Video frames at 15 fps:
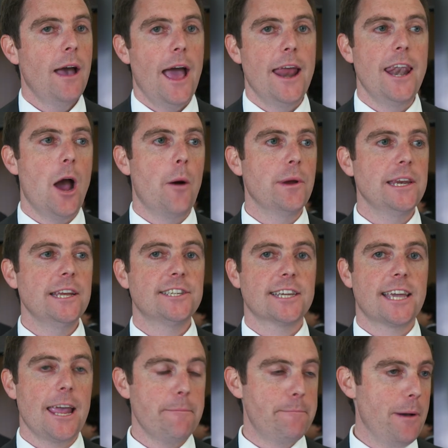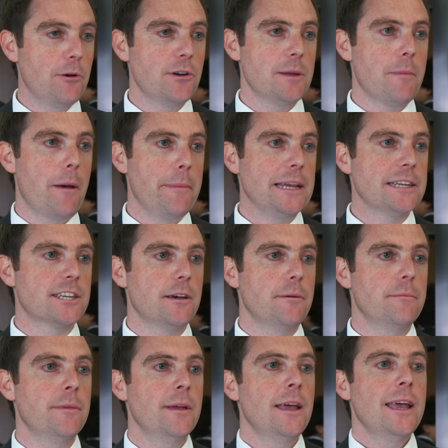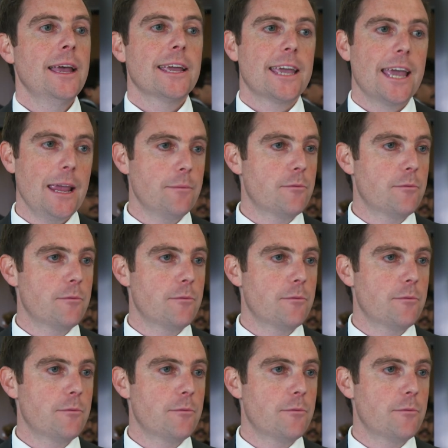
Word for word: and now we need to keep building momentum, keep